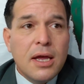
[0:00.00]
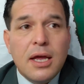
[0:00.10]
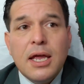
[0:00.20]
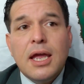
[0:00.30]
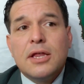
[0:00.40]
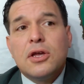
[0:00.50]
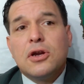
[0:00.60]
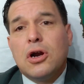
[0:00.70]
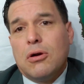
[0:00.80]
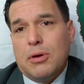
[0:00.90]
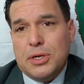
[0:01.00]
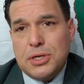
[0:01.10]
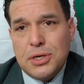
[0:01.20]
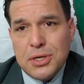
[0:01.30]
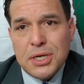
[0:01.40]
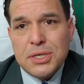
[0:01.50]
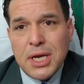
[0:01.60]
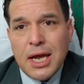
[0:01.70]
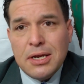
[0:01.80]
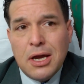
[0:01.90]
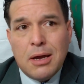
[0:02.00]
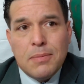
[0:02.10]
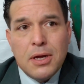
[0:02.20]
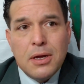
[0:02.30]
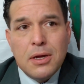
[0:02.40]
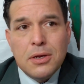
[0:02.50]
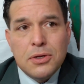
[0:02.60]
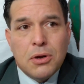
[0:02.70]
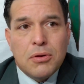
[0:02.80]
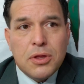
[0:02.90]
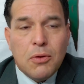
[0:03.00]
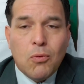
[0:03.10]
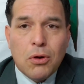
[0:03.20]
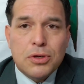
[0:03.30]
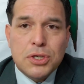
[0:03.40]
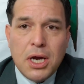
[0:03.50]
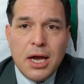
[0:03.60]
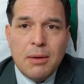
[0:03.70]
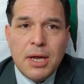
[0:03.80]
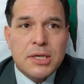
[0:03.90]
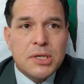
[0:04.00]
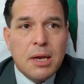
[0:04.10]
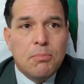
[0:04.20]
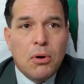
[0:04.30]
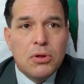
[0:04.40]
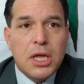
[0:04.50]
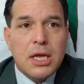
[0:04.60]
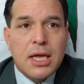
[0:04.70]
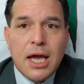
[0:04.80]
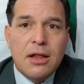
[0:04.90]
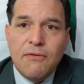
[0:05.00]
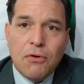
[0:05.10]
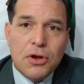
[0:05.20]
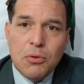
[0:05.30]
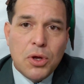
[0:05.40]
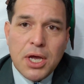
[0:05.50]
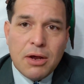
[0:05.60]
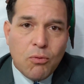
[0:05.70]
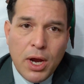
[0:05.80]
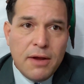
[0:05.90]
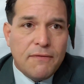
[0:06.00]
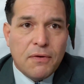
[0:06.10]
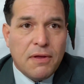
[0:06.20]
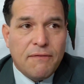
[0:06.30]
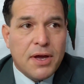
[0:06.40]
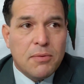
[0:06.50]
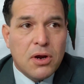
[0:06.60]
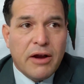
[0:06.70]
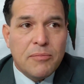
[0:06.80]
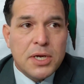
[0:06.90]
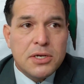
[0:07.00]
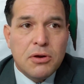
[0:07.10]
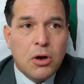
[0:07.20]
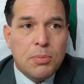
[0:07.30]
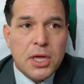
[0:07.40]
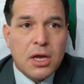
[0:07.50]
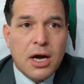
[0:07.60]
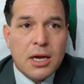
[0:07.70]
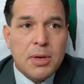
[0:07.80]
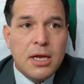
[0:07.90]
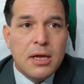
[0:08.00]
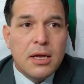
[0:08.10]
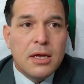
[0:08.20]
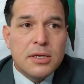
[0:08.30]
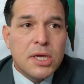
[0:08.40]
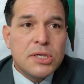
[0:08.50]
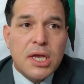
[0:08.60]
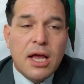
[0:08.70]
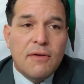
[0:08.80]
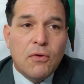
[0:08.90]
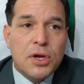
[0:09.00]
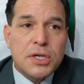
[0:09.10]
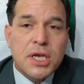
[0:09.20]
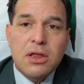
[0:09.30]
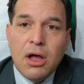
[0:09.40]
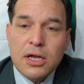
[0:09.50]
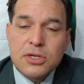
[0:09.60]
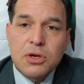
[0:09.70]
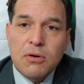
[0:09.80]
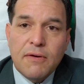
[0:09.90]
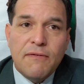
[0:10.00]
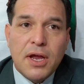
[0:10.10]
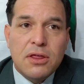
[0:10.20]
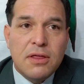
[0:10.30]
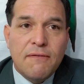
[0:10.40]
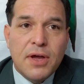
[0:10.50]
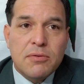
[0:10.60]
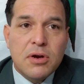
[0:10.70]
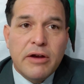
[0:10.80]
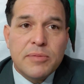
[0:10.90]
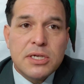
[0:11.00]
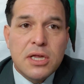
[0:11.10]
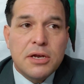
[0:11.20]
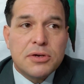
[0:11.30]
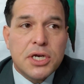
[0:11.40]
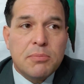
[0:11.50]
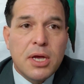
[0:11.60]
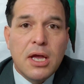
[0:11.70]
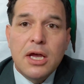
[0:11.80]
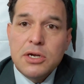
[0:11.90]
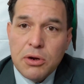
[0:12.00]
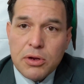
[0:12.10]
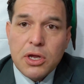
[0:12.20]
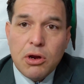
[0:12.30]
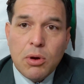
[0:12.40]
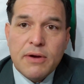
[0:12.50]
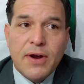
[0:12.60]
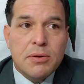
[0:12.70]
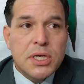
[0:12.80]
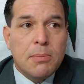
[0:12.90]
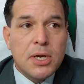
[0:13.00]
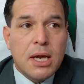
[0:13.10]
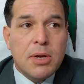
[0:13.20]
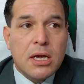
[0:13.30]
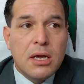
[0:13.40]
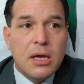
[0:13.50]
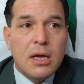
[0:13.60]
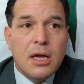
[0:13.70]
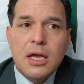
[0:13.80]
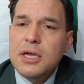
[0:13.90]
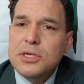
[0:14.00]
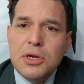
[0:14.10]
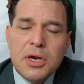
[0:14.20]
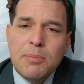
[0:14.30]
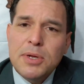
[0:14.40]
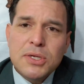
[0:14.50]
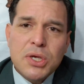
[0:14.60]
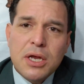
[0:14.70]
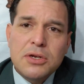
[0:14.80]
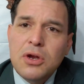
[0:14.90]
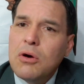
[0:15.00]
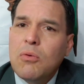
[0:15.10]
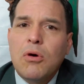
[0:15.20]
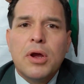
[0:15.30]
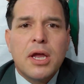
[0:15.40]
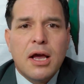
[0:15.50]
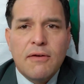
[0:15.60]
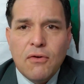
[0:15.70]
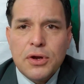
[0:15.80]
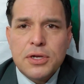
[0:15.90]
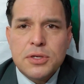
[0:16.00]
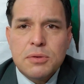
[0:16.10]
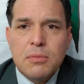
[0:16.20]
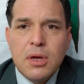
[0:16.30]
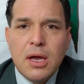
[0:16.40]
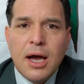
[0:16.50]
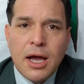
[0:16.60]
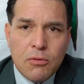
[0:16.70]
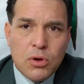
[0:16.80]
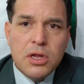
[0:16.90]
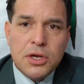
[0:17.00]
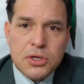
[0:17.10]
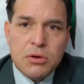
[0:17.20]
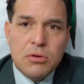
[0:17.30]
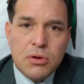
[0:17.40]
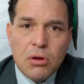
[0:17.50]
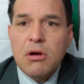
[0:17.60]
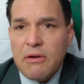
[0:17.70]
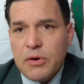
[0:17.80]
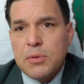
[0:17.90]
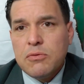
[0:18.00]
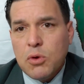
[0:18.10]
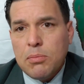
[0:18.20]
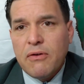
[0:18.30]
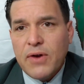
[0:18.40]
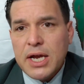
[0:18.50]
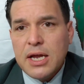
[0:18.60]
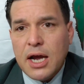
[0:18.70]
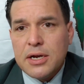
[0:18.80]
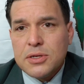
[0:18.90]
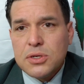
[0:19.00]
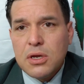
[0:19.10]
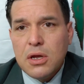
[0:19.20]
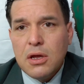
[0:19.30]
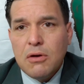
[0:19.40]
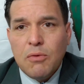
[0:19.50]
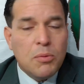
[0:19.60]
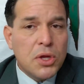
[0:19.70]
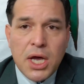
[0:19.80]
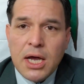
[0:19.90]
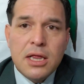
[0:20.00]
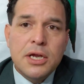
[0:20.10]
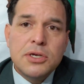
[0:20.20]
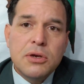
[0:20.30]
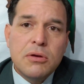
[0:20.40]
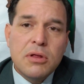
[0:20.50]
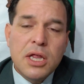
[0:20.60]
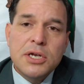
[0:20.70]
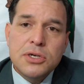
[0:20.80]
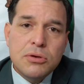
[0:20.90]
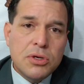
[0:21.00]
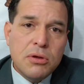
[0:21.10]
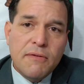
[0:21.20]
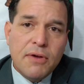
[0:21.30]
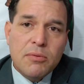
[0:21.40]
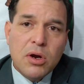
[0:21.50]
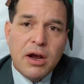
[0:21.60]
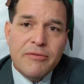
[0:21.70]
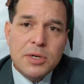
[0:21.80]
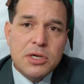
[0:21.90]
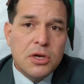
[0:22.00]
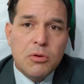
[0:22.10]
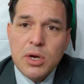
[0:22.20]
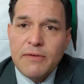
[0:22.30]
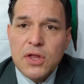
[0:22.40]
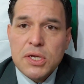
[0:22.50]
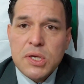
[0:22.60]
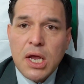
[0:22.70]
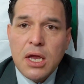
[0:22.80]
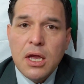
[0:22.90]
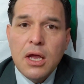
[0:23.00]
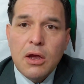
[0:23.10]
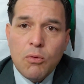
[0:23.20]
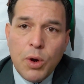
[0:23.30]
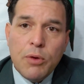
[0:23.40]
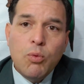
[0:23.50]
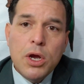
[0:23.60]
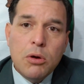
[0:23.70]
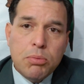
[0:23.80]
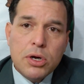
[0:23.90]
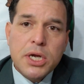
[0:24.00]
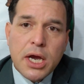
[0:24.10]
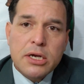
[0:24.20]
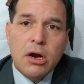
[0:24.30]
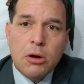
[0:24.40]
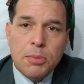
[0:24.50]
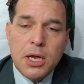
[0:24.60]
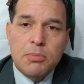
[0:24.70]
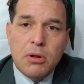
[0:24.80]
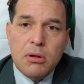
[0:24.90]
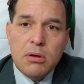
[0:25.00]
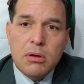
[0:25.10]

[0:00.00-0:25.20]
He had the courage to stand up during the worst time and say boldly, California will not wait for the federal government to open the economy, since Californians had lost total faith in the federal government's leadership during the coronavirus epidemic. He stood up and said, "Don't worry, Californians, I will lead you. Your government will provide guidance. We will not lend you to the federal government to do whatever they say. We will protect our people."